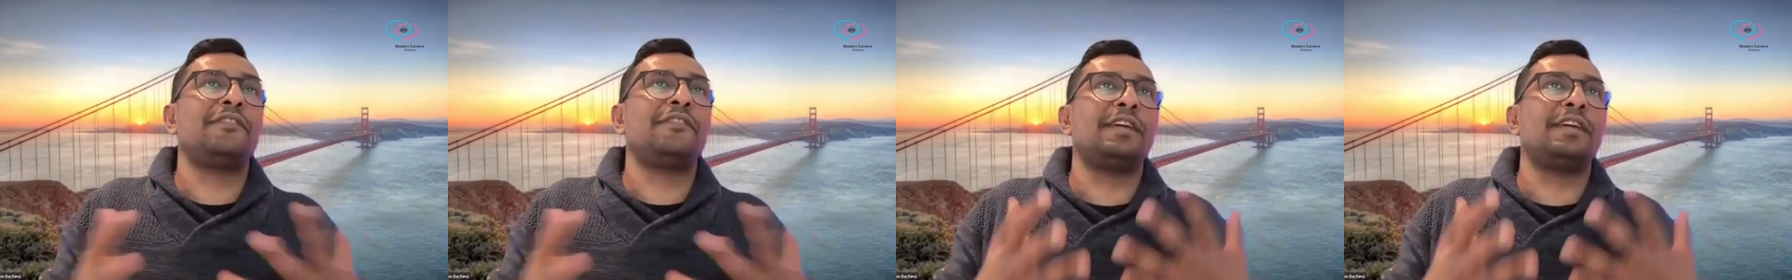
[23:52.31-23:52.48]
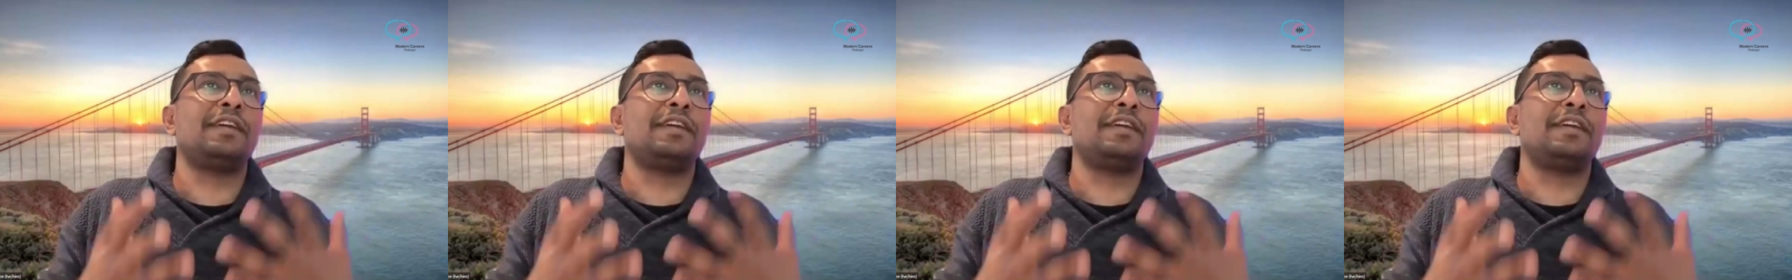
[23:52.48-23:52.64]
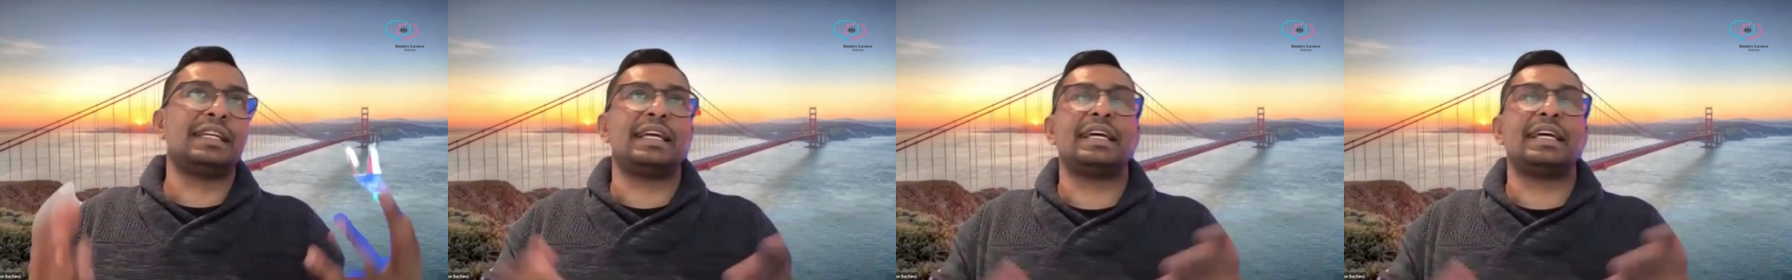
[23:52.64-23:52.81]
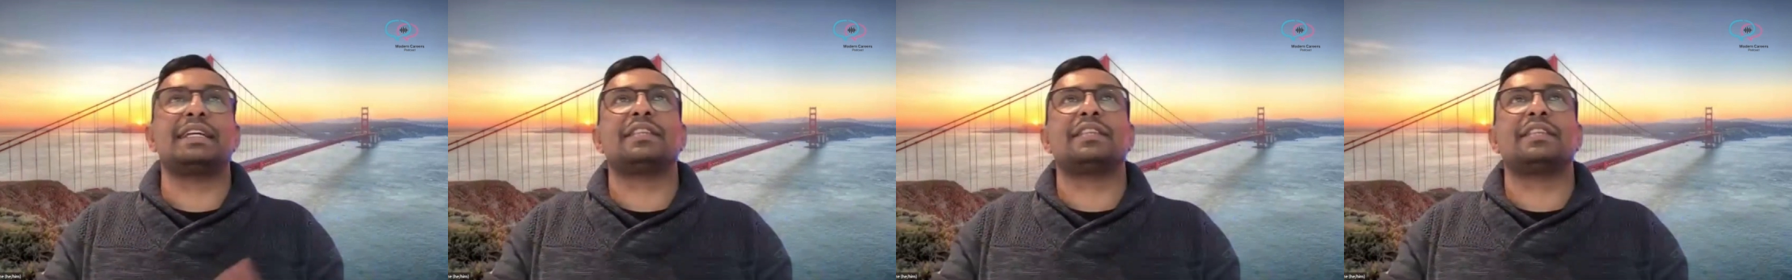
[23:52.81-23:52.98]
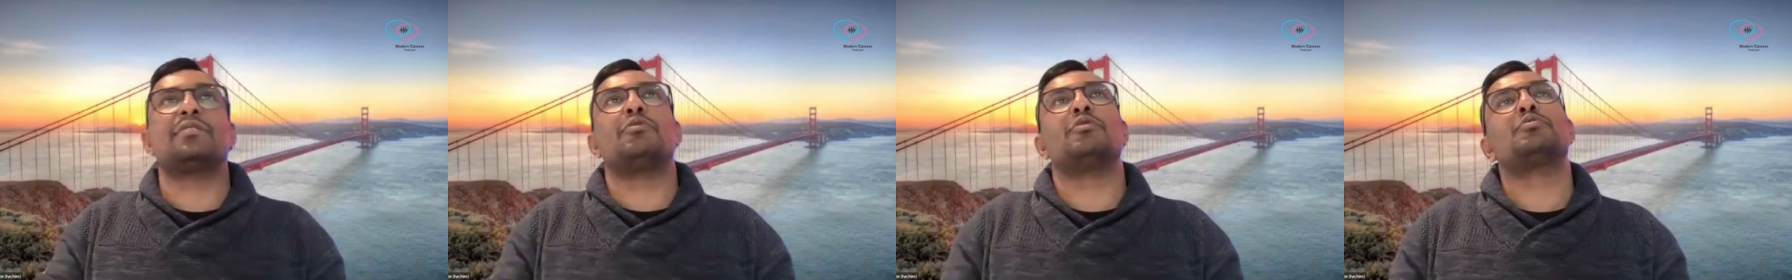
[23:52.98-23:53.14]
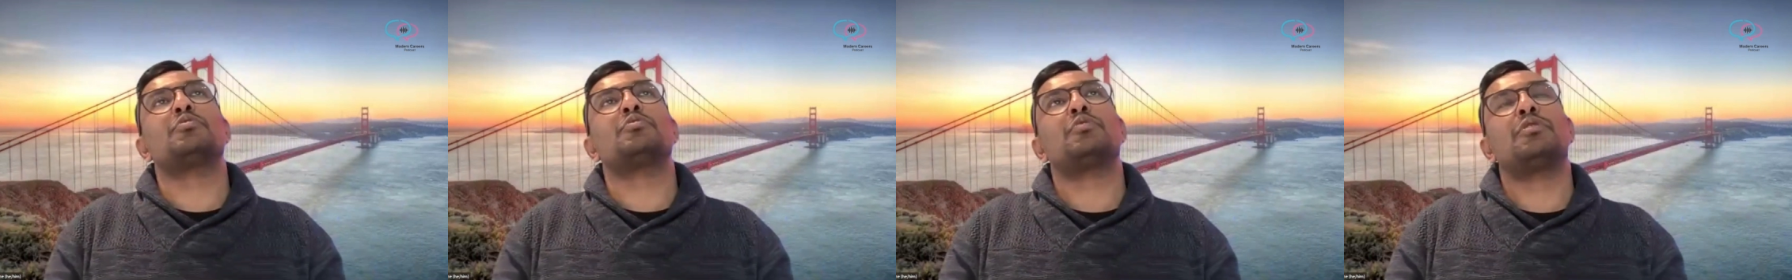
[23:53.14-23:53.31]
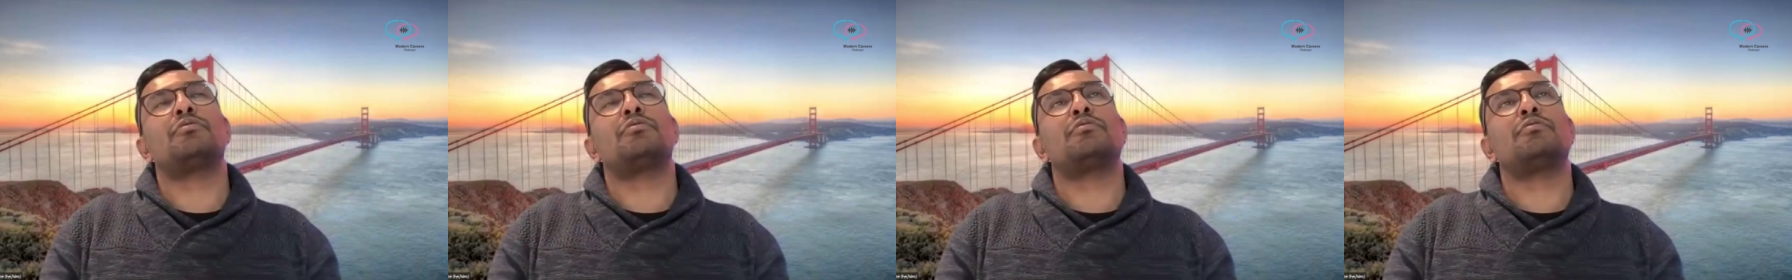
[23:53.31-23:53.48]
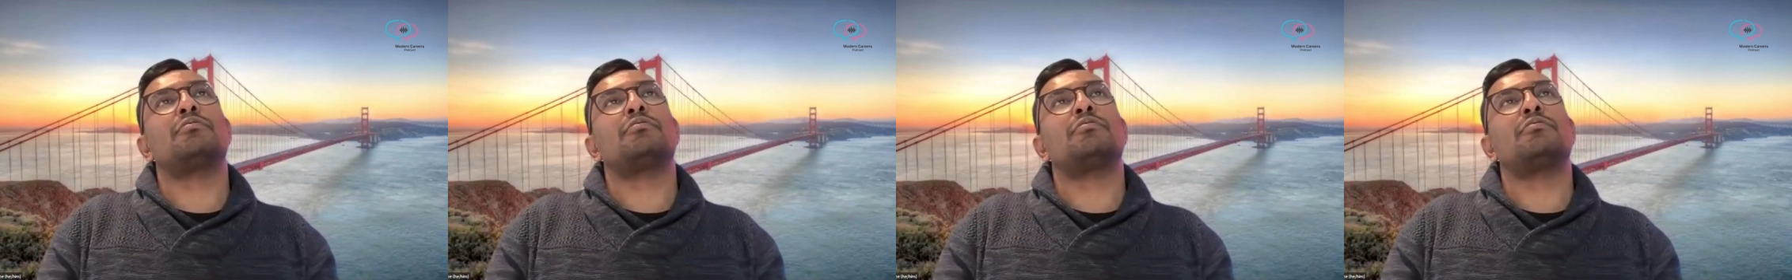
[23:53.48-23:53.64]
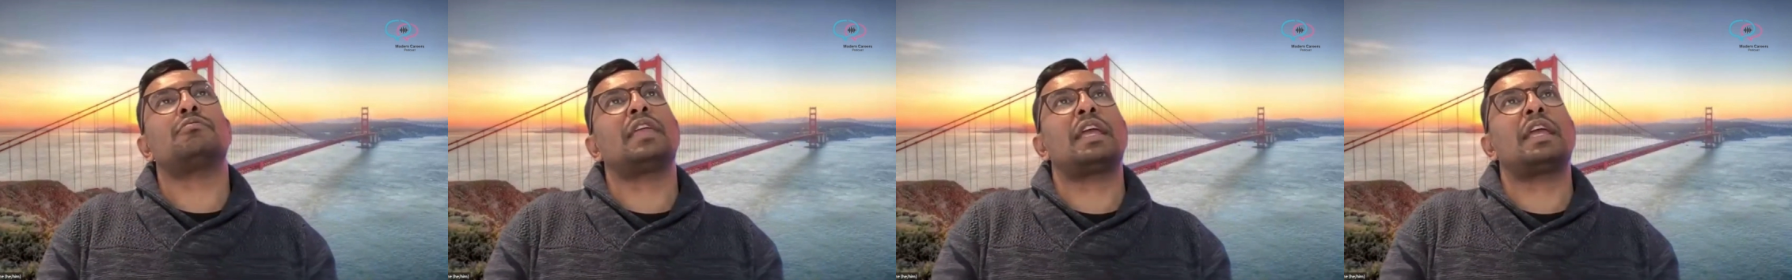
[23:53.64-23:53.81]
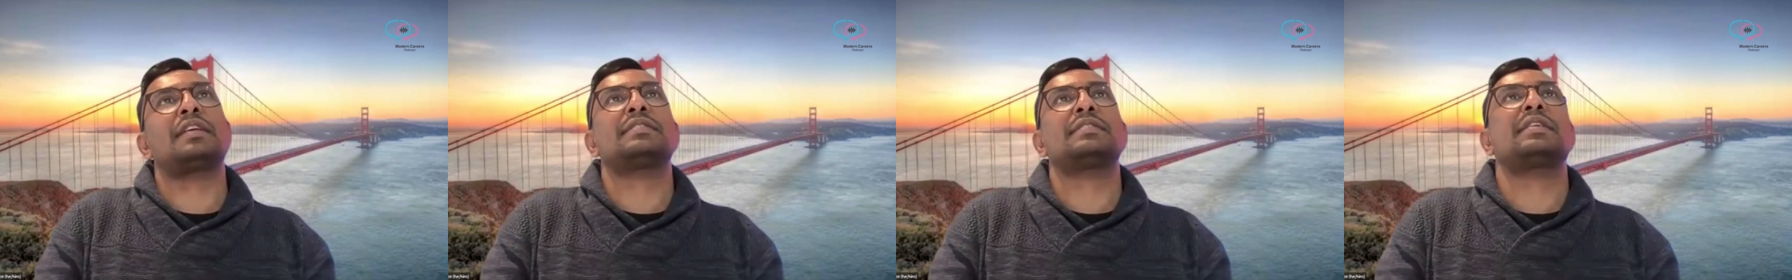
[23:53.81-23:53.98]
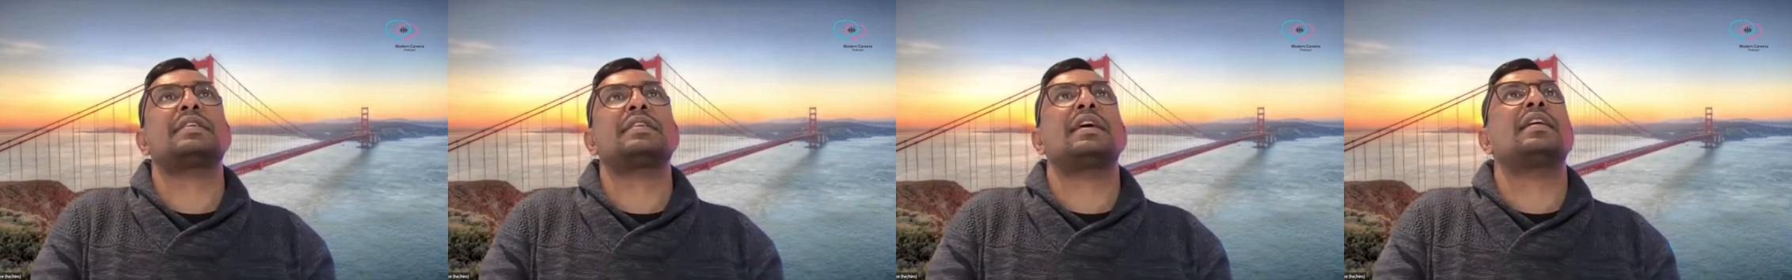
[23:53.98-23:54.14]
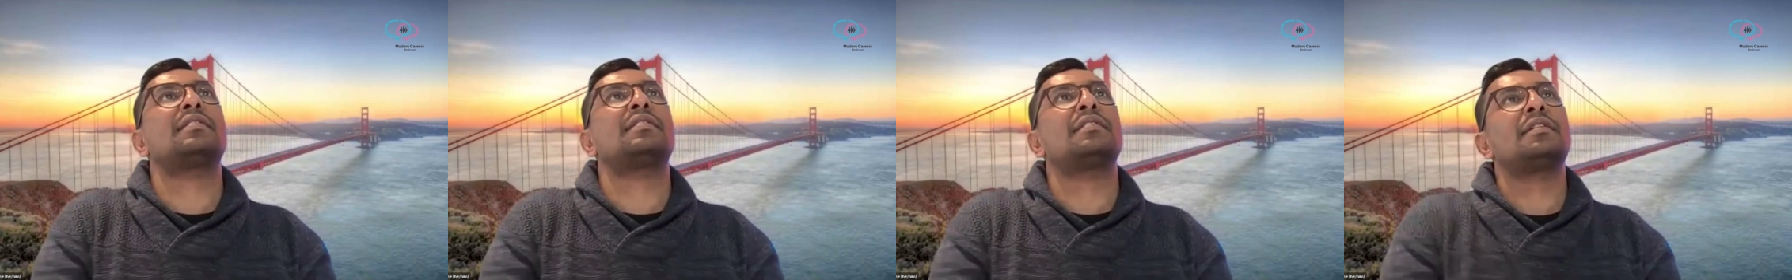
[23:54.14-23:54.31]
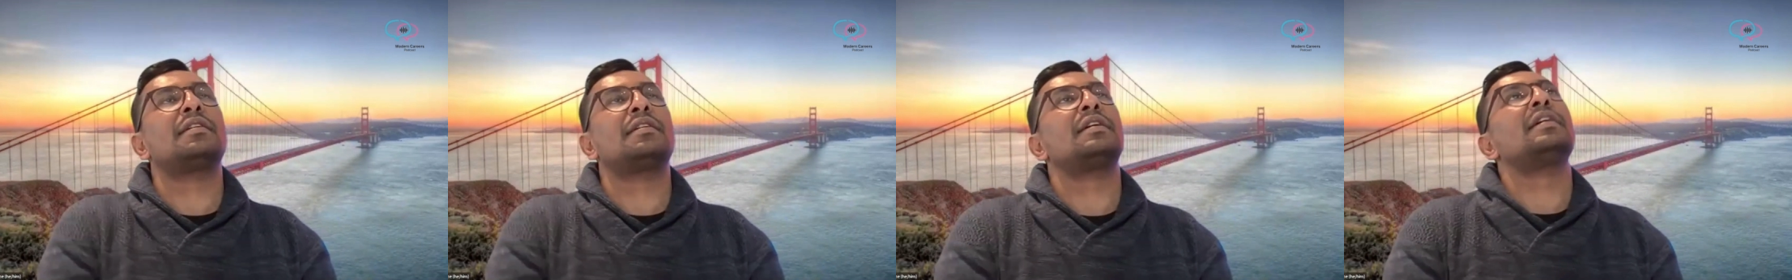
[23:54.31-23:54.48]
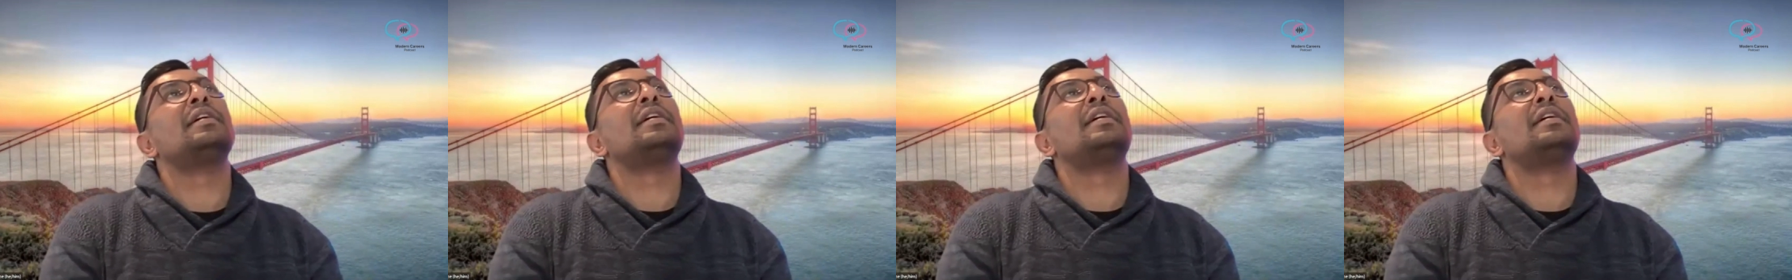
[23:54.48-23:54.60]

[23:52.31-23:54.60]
feeling like those were things that